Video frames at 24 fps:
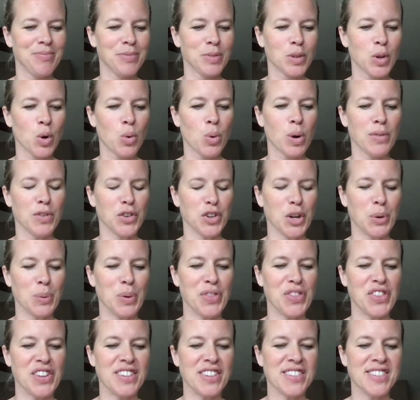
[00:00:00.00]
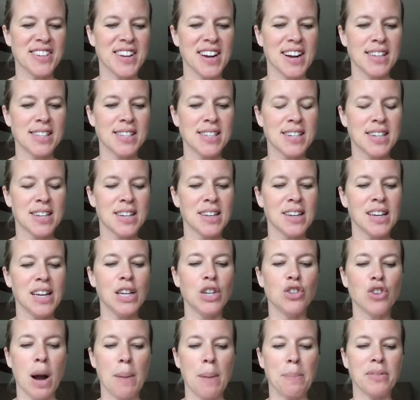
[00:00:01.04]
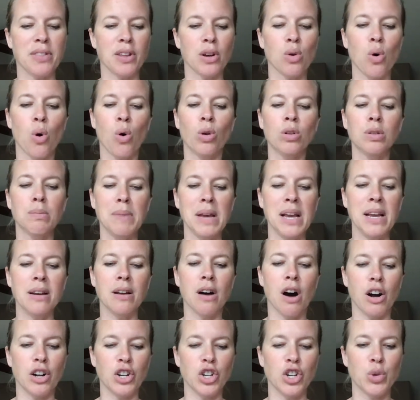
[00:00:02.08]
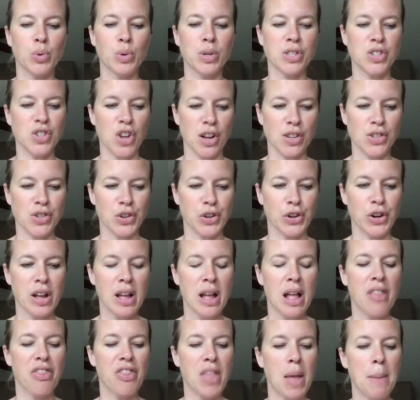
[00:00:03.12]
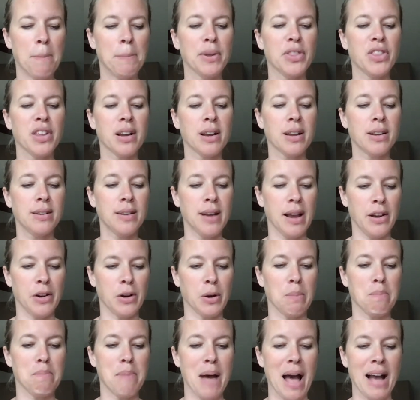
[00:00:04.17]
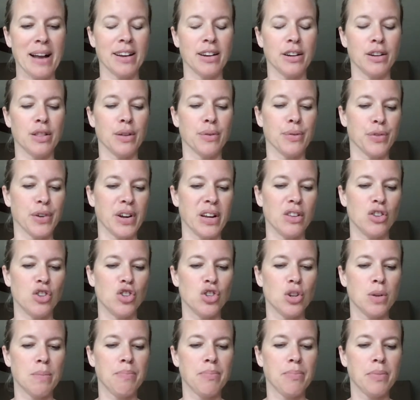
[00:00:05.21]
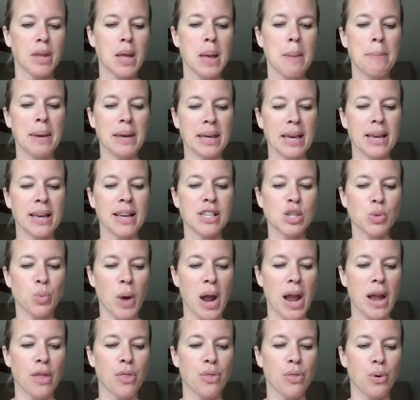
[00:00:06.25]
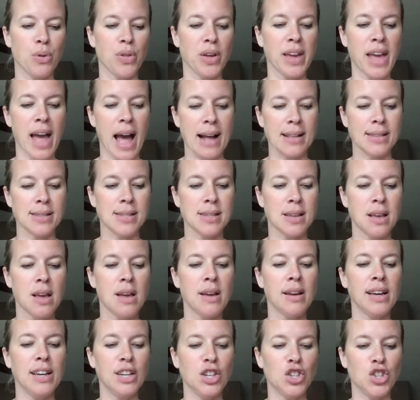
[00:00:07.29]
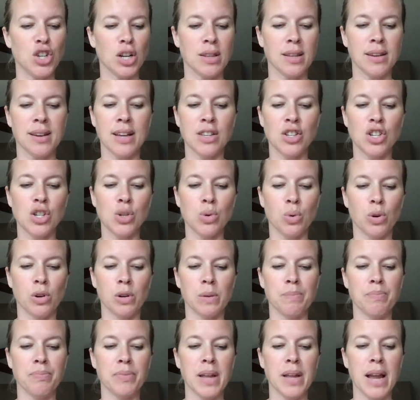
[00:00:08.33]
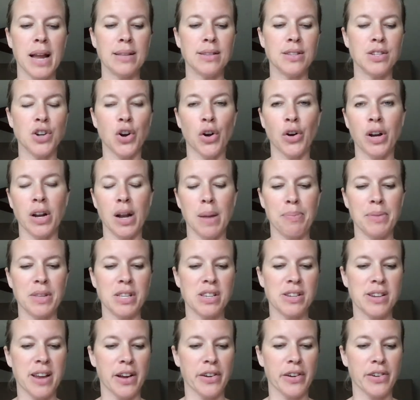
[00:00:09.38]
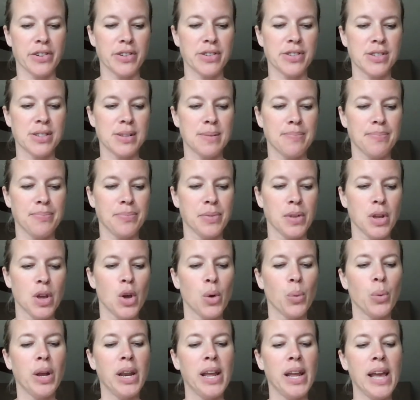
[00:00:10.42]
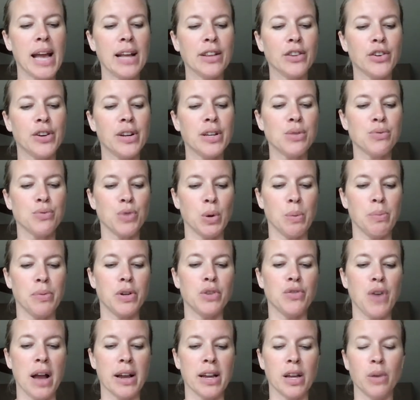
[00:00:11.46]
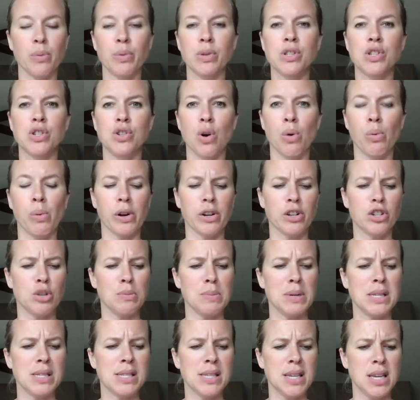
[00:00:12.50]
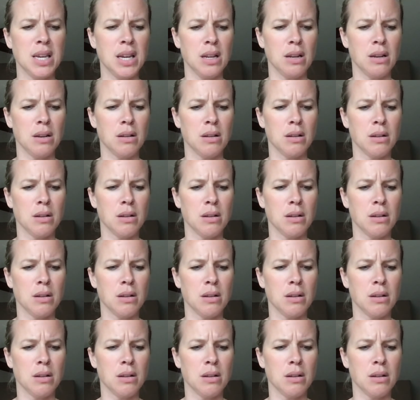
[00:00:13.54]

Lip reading: Quivering with disgust, he dropped the cold meat onto a saucer, then put the container back into the fridge. Picking his way through the cats, he shut the kitchen door and started up the stairs. When he entered his room, the dragon was nowhere to be seen.